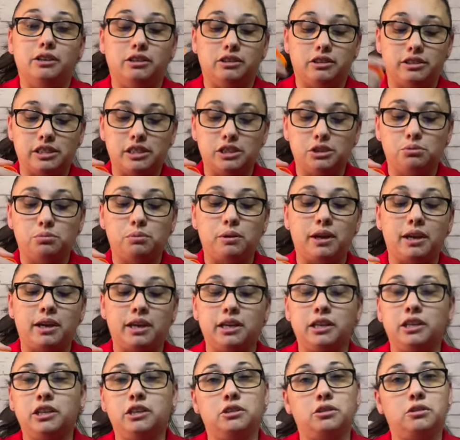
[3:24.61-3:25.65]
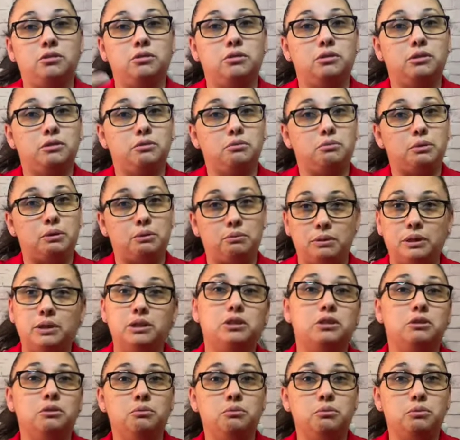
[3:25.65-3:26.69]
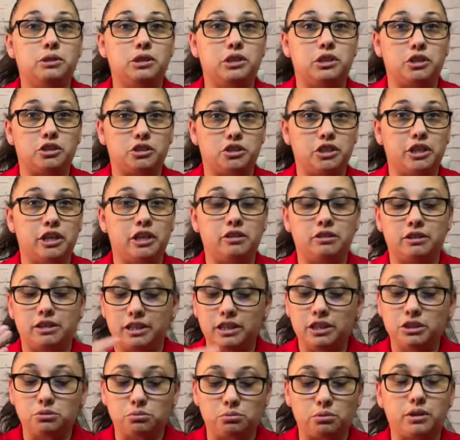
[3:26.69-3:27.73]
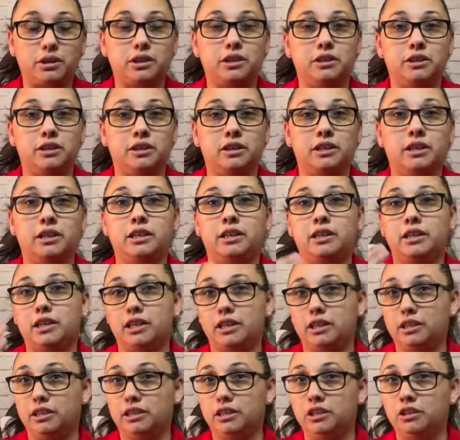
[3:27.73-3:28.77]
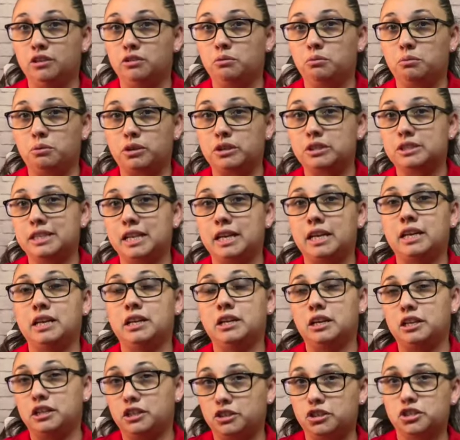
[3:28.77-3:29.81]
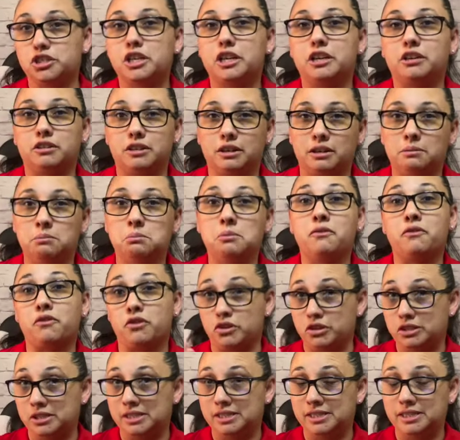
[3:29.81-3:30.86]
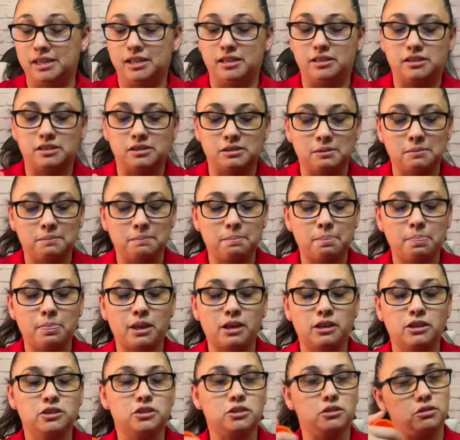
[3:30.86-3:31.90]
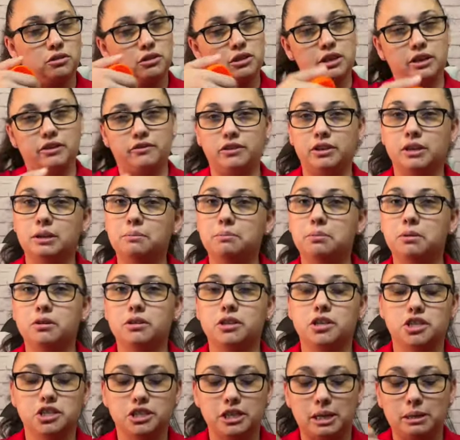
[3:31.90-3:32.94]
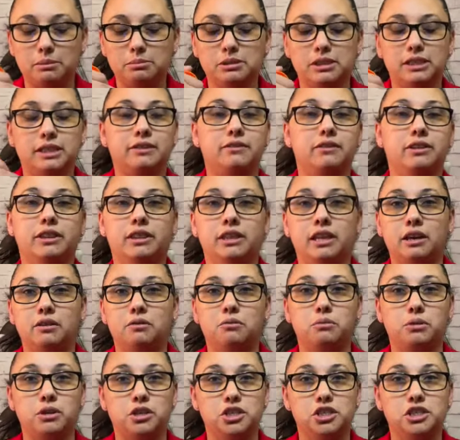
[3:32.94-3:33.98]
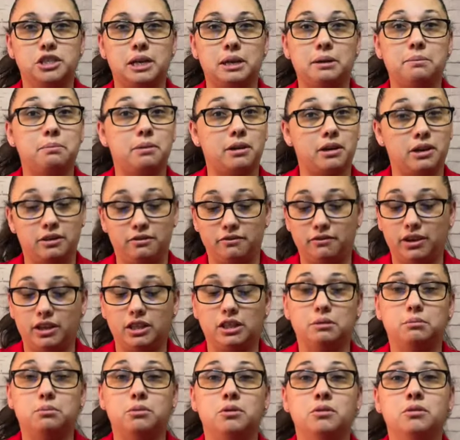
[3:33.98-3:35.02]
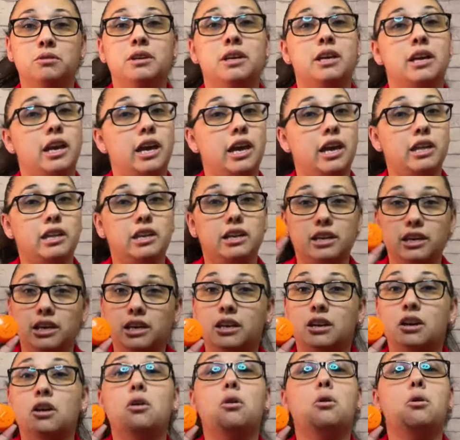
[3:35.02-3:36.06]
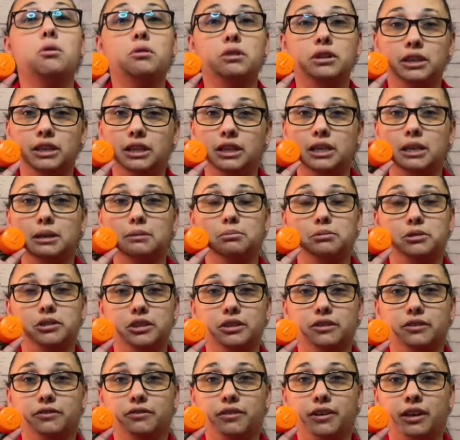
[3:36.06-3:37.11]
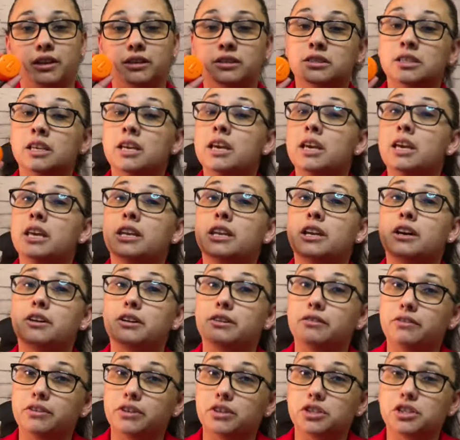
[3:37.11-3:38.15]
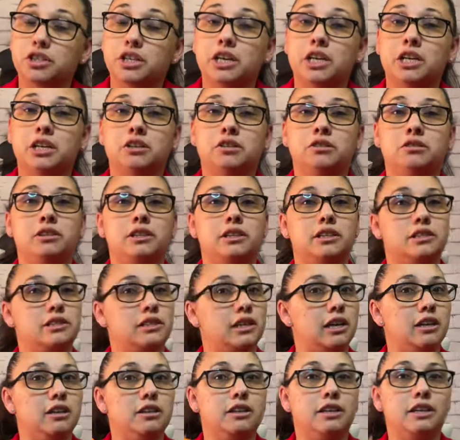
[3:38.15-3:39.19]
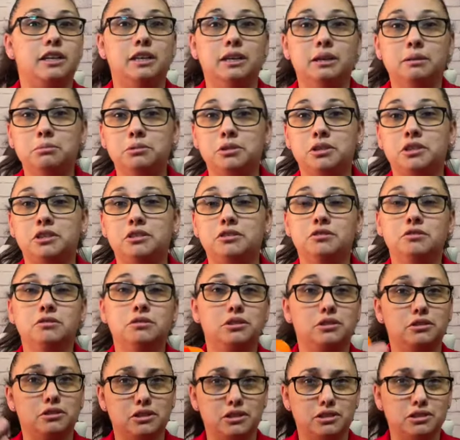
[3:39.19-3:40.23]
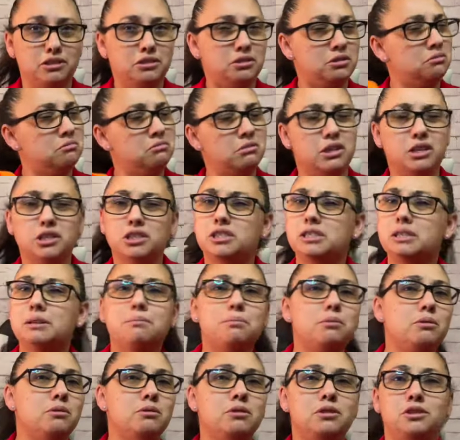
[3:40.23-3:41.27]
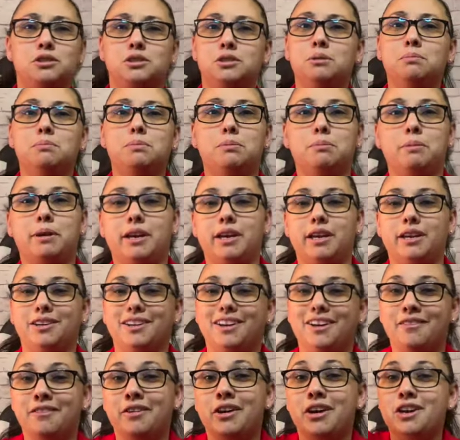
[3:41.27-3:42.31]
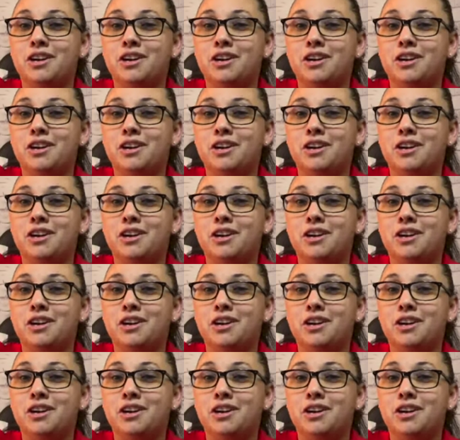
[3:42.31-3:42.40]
This way, you know, when your child is working on it, you know, we're setting your child up for success. So covering up all the shapes, leaving that one shape available, and again, holding it up to your face. Now, if your child is not looking up to you, you could do a simple Superman of